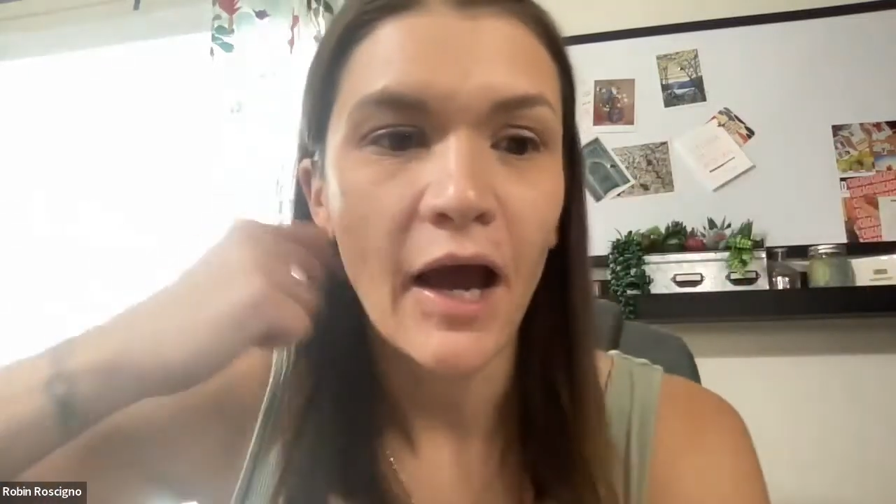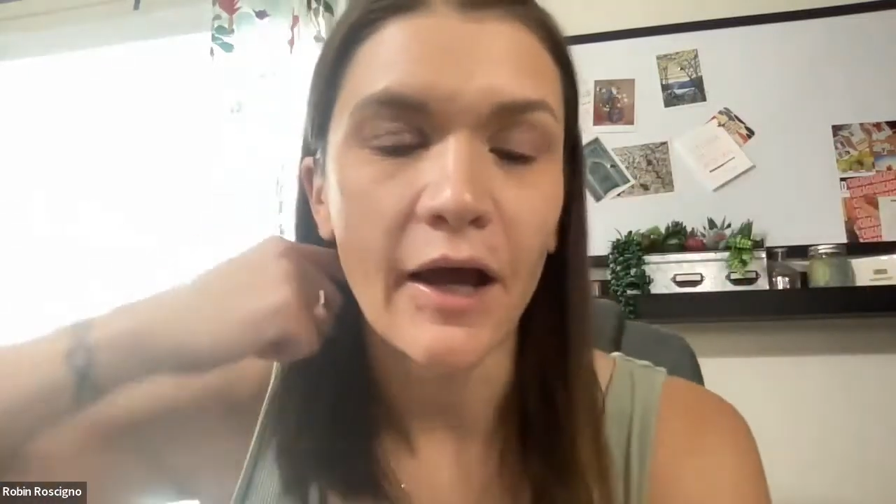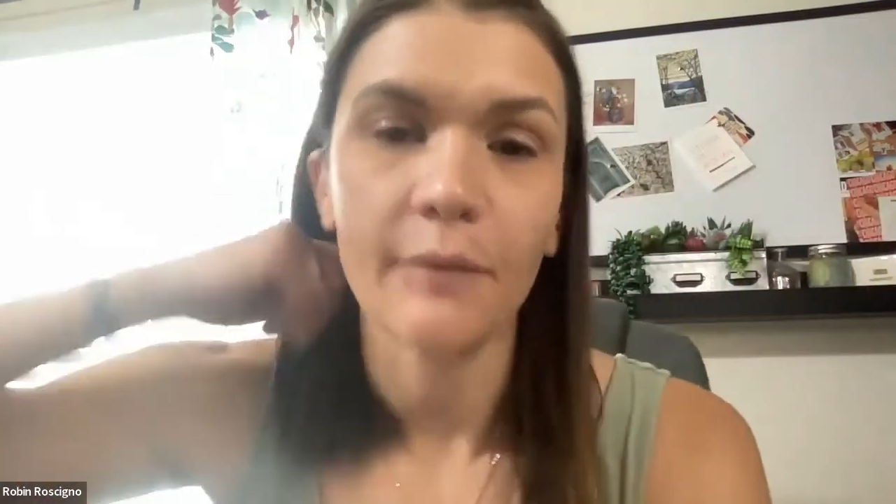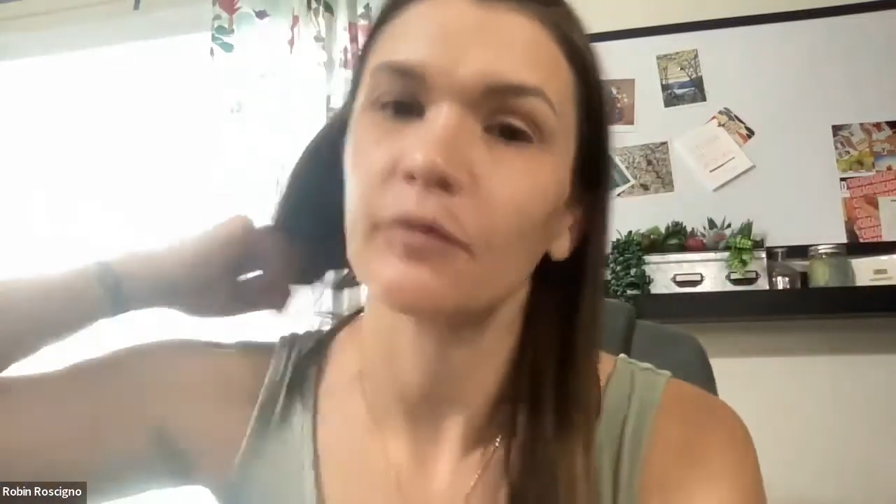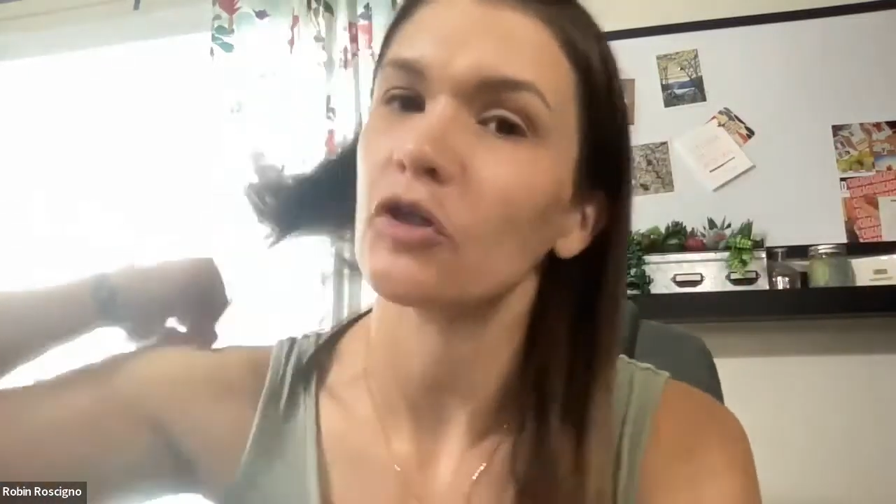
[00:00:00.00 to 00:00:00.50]

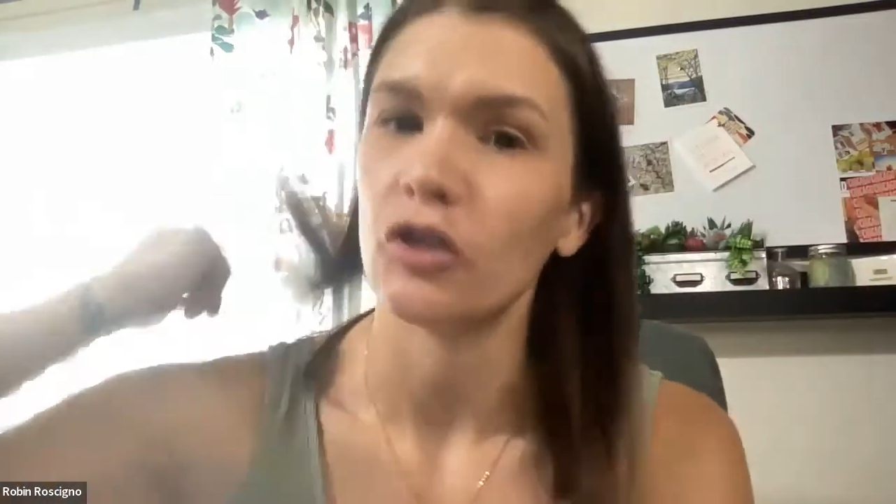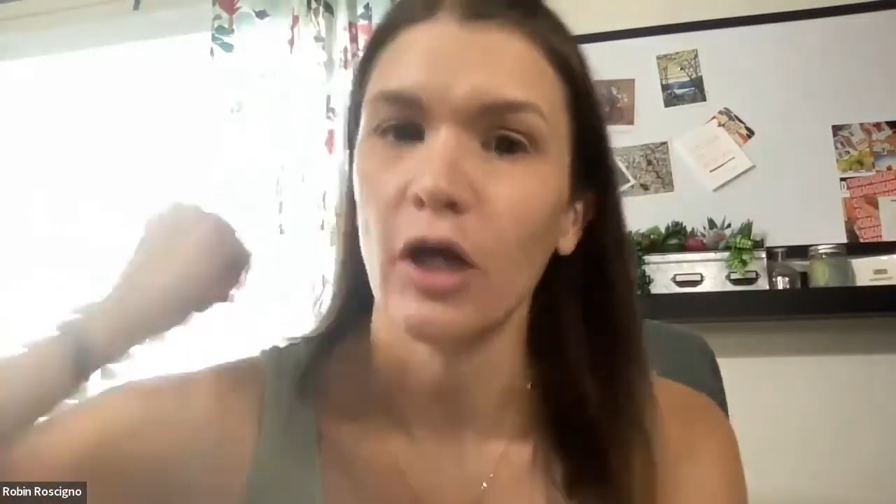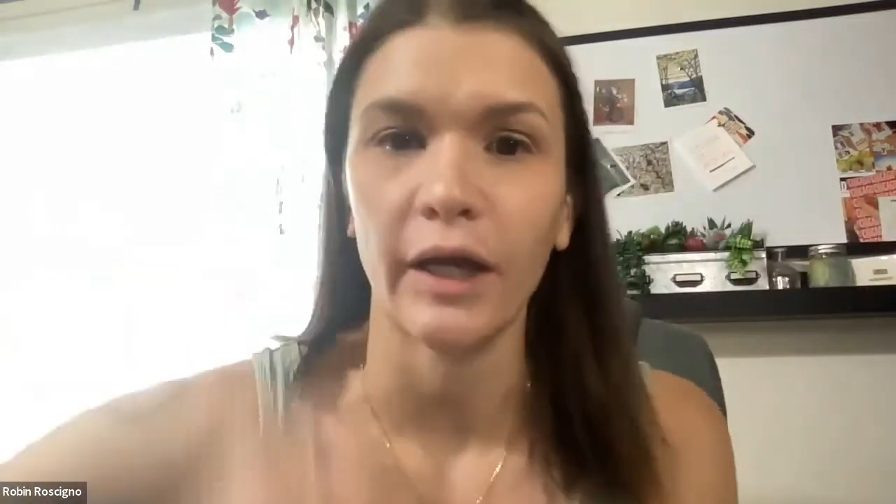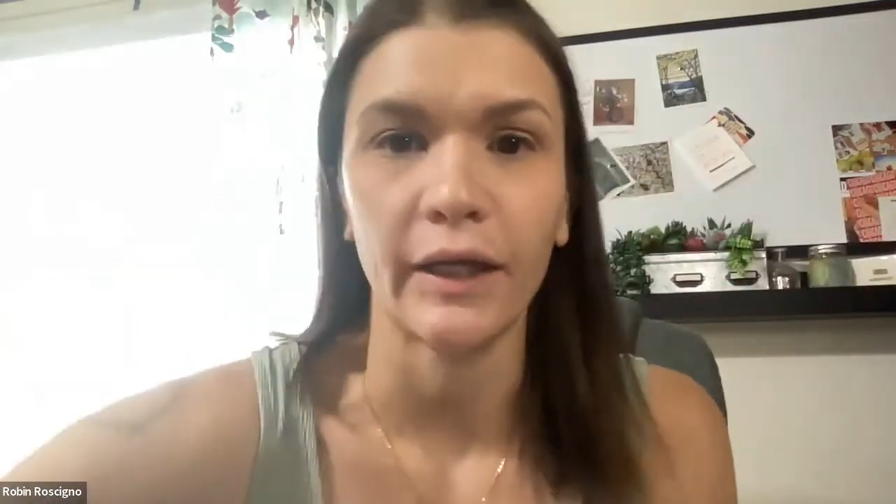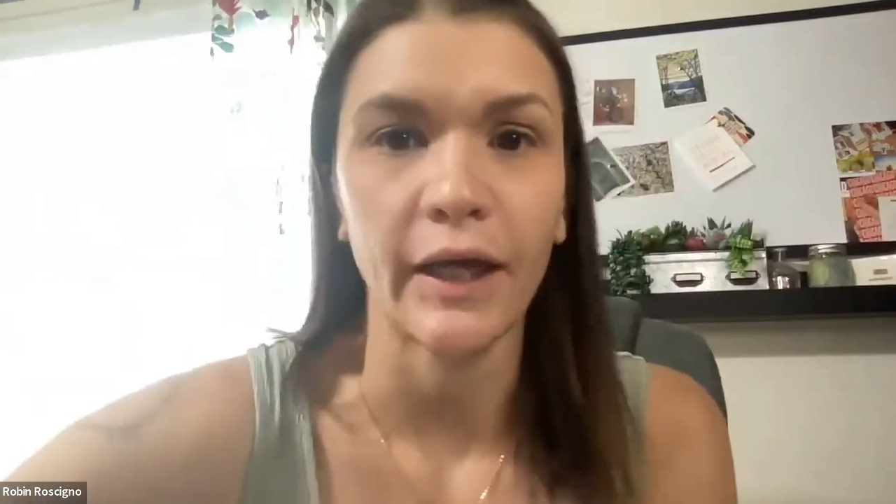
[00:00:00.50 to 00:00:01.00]
to
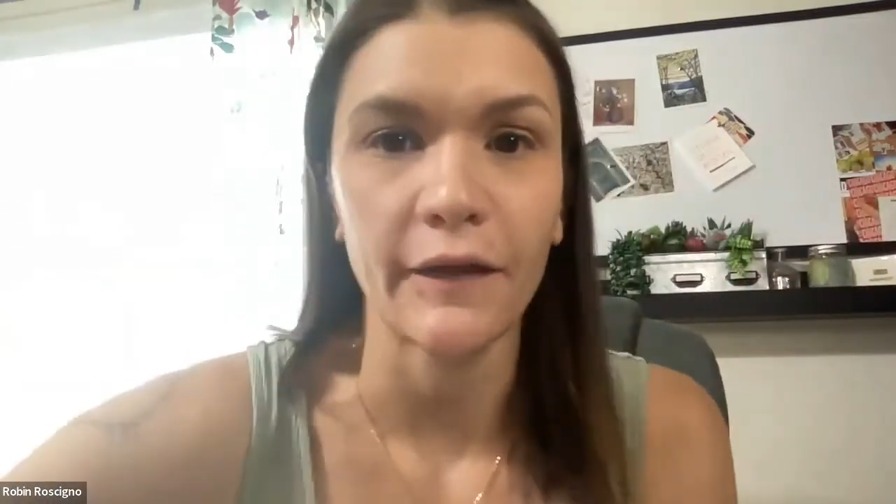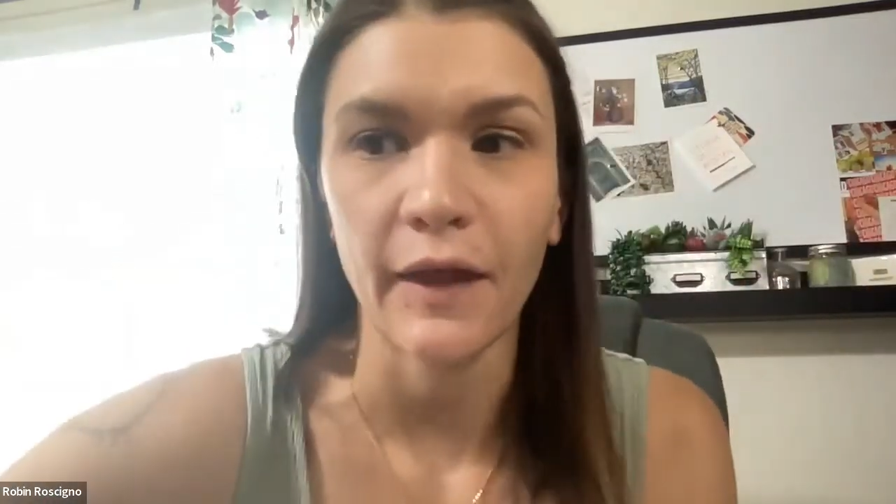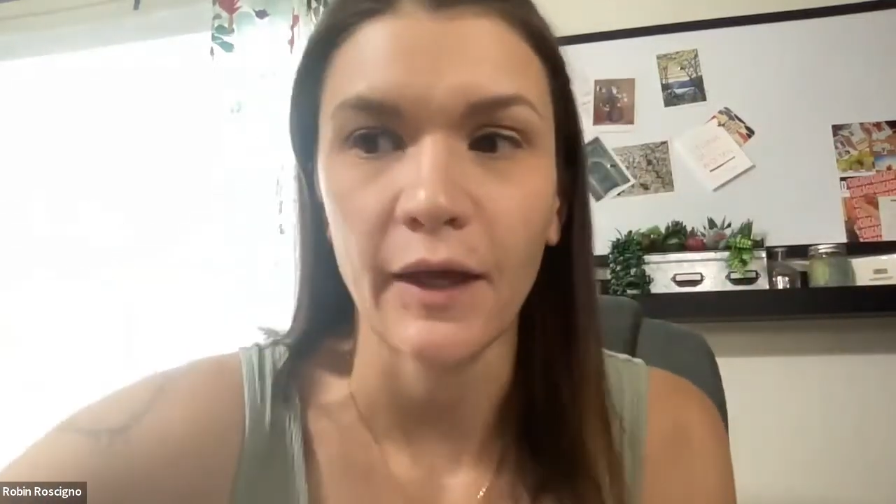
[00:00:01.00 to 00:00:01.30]
try and get